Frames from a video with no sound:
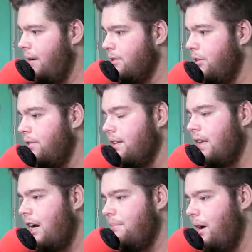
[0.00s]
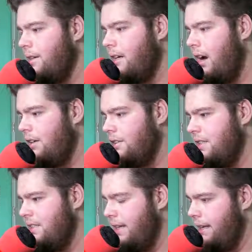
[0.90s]
I was doing a lot of
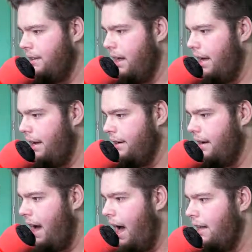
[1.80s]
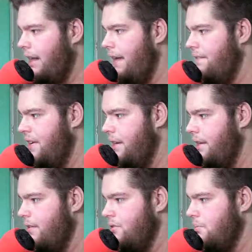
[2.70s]
montages and like highlight
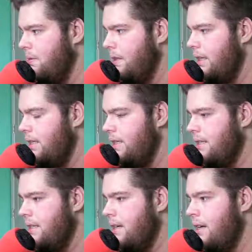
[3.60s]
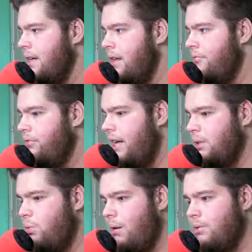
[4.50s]
videos because
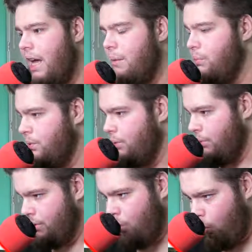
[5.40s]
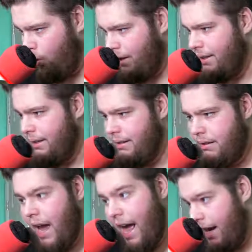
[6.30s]
that's what I was able to record and
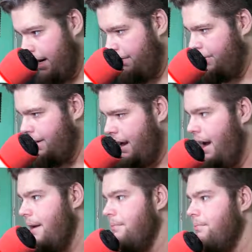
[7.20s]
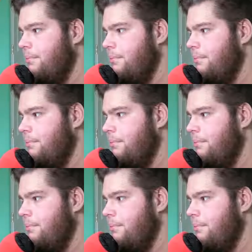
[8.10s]
edit at the time.